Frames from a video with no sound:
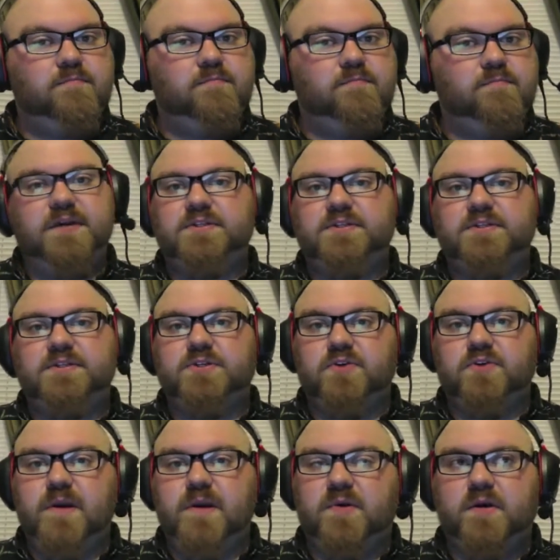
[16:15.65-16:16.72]
but it's a
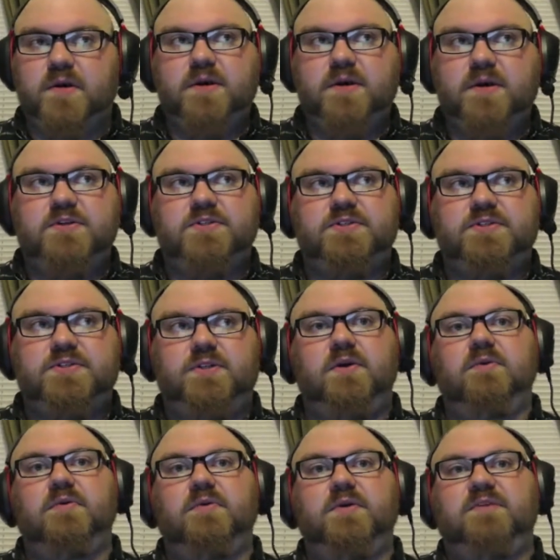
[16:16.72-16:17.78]
dripper,
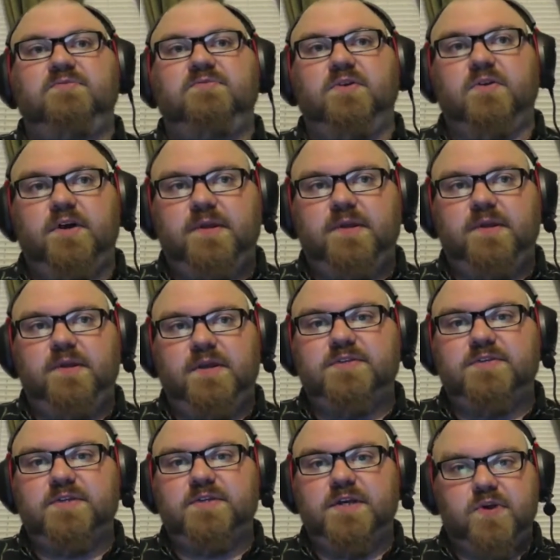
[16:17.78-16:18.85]
so if you're going to be
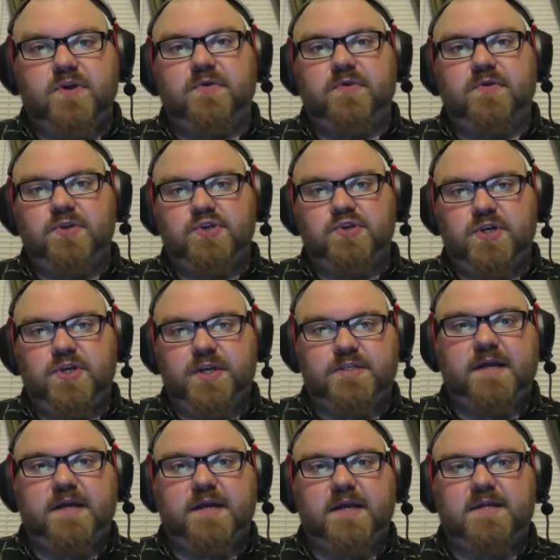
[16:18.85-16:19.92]
using a dripper, you should
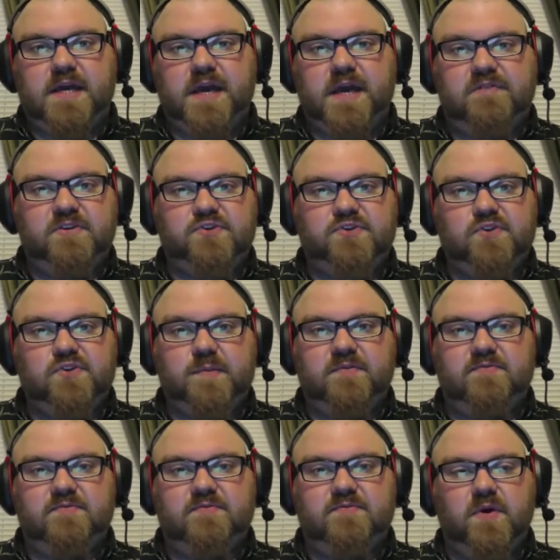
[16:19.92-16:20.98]
expect to have to drip, of
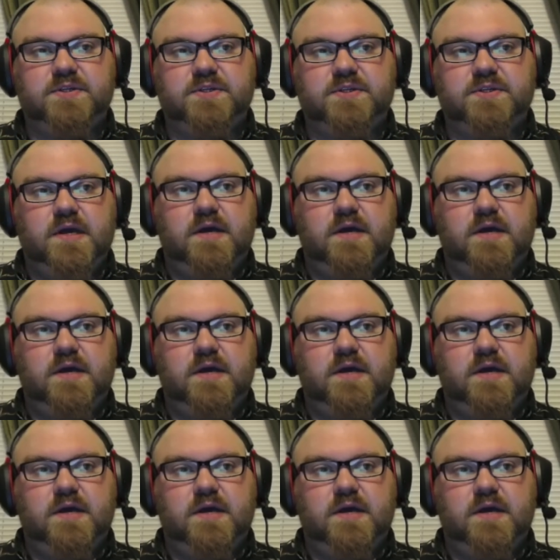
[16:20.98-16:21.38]
course,